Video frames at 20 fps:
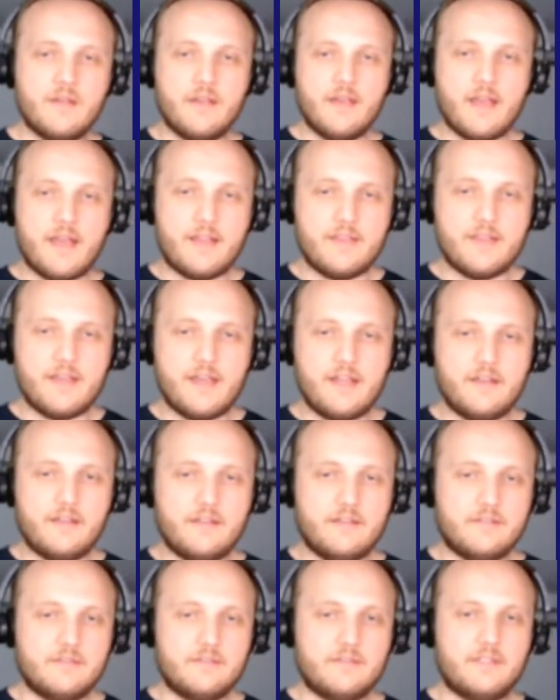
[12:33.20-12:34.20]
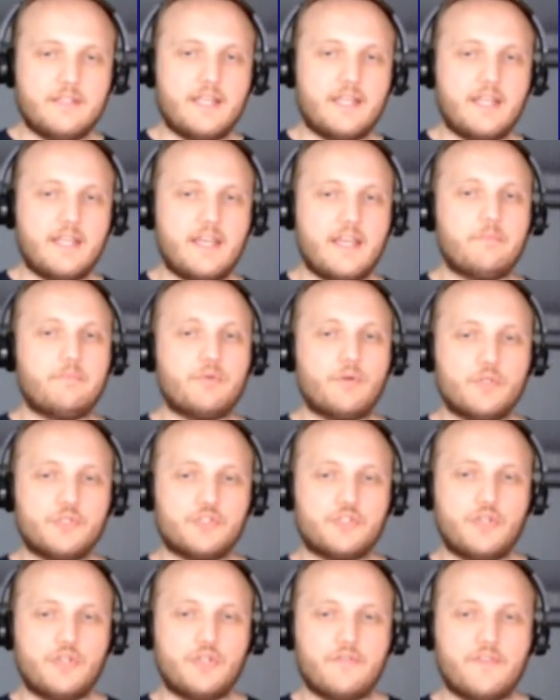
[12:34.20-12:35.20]
and then getting a
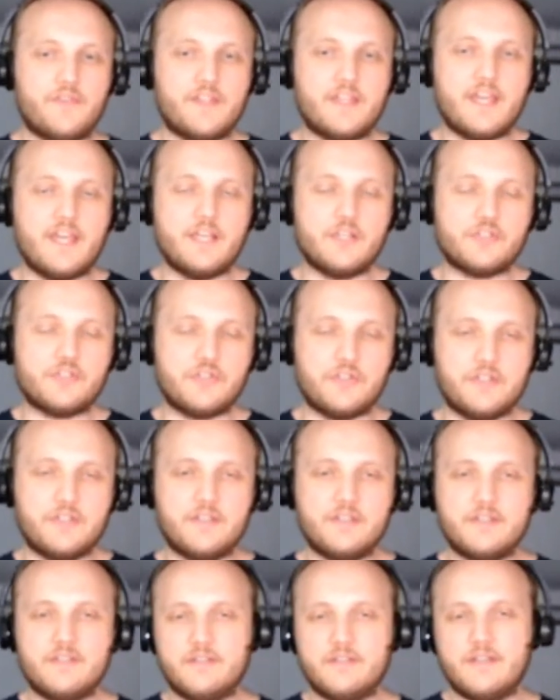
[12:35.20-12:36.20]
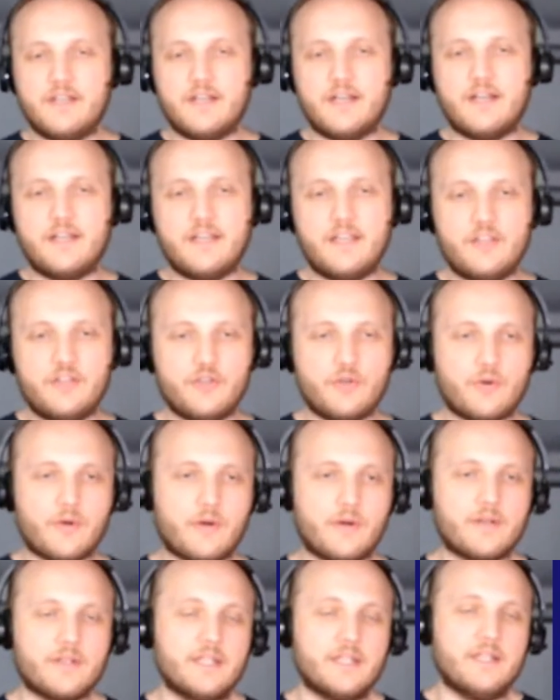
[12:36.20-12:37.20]
push notification in
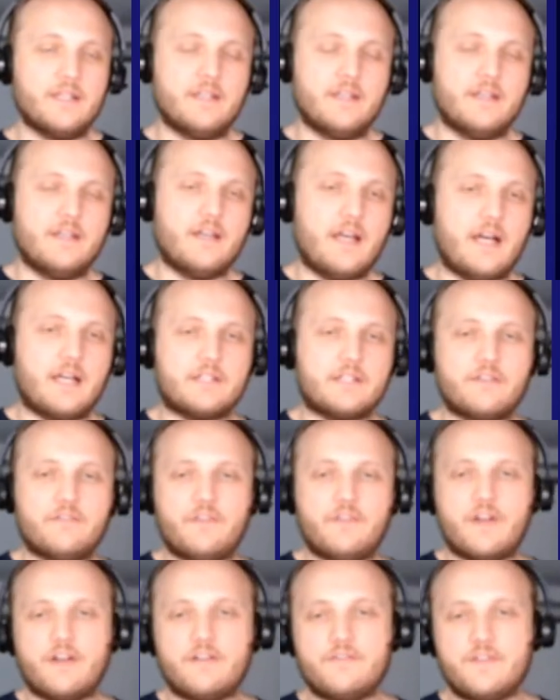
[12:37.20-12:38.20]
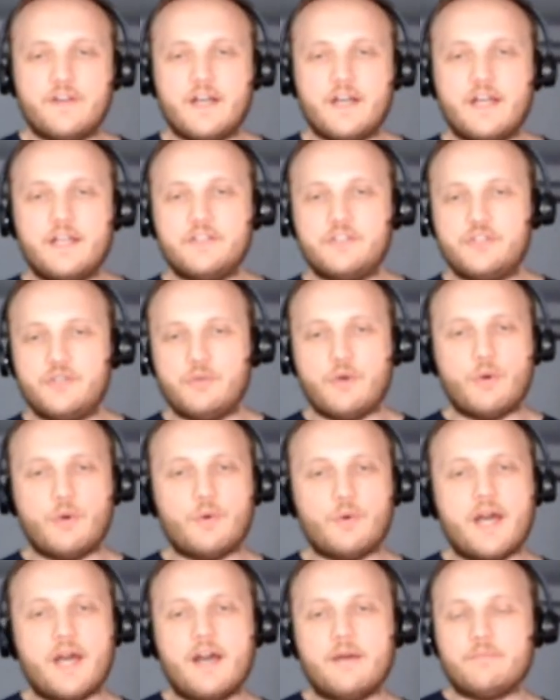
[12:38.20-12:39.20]
your Okta Verify Duo
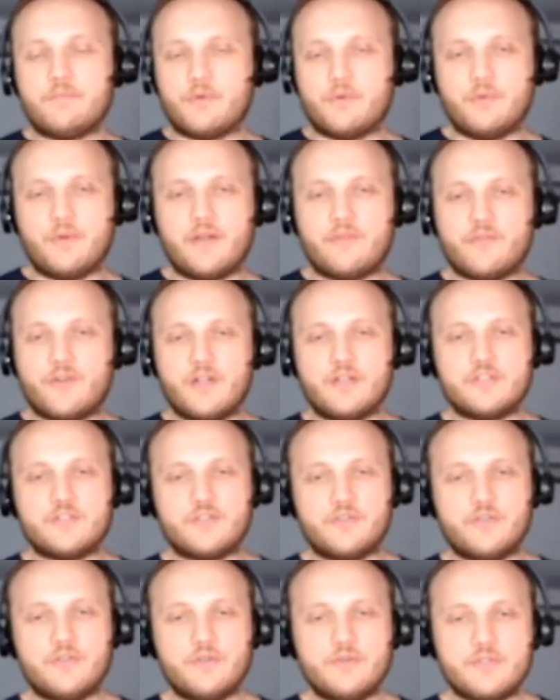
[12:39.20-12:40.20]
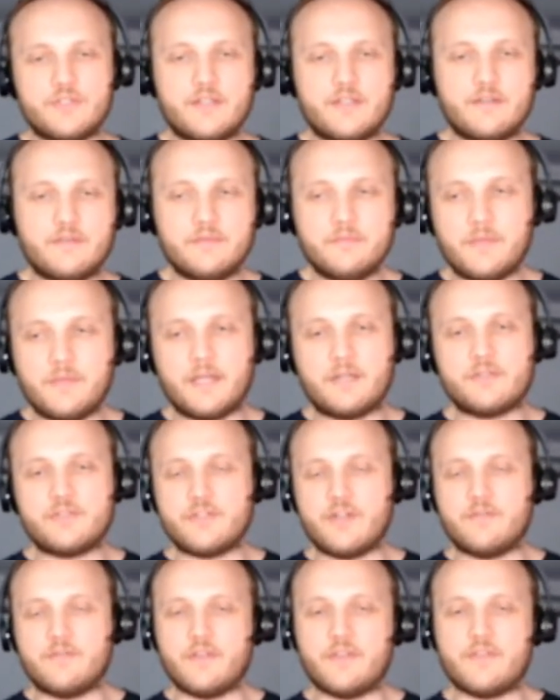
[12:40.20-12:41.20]
app or whatever else you're using,
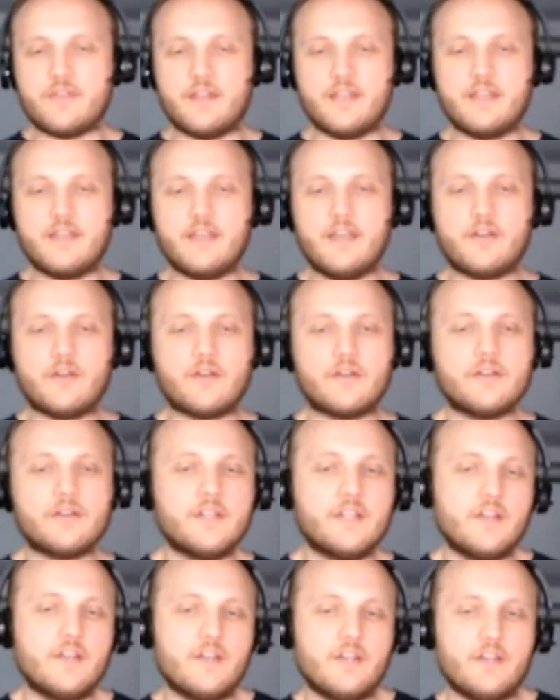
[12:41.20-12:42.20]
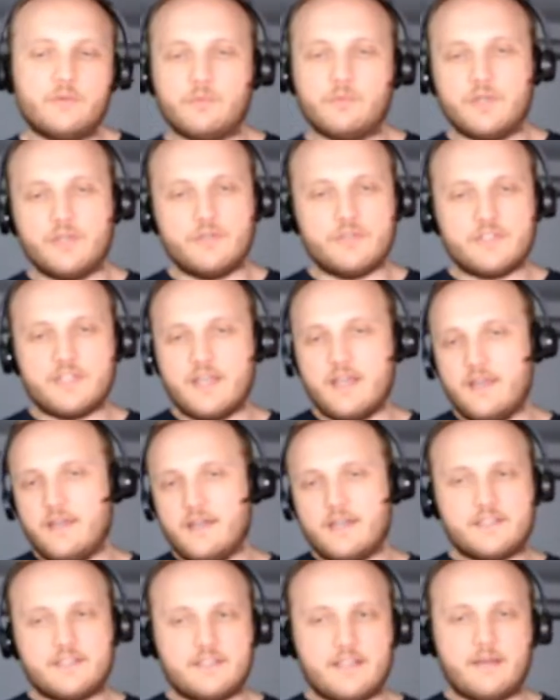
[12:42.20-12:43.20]
Microsoft Authenticator, where you say
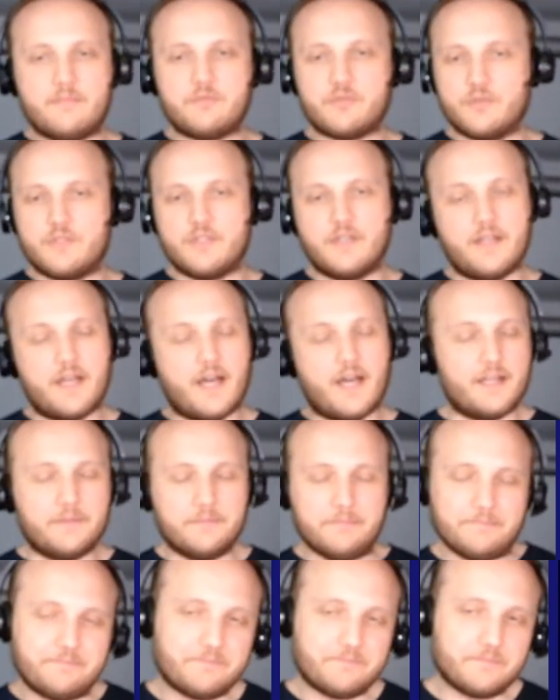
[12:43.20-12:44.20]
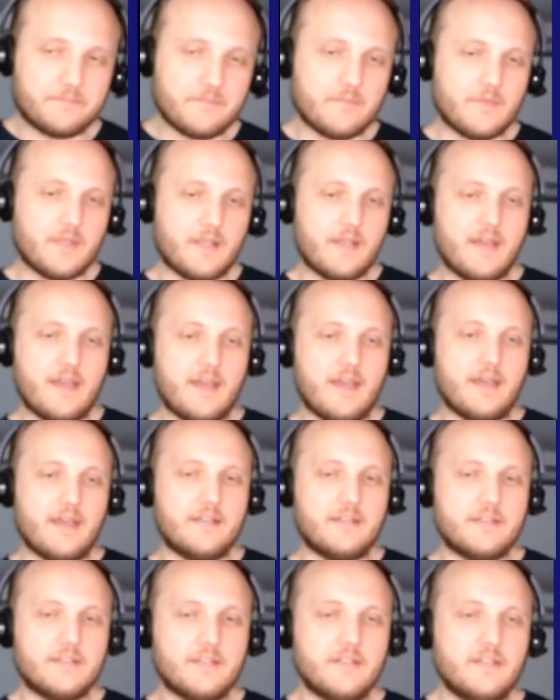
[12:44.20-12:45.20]
accept or deny. And